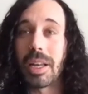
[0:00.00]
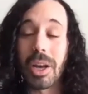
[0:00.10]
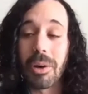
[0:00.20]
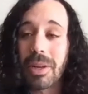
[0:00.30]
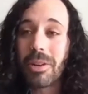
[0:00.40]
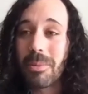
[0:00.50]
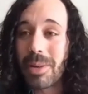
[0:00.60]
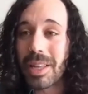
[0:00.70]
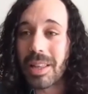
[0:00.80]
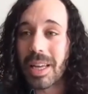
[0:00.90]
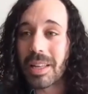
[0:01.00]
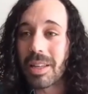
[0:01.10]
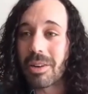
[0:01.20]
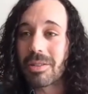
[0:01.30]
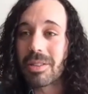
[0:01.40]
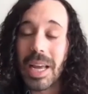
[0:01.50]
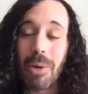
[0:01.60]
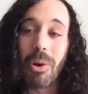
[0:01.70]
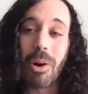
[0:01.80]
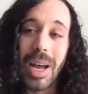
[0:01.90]
could be that they
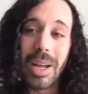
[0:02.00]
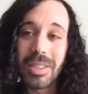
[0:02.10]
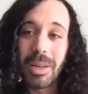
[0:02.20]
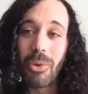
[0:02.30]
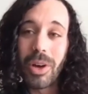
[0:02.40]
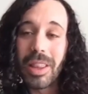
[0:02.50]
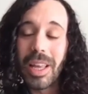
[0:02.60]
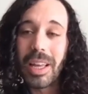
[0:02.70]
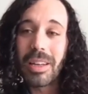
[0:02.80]
were around someone that,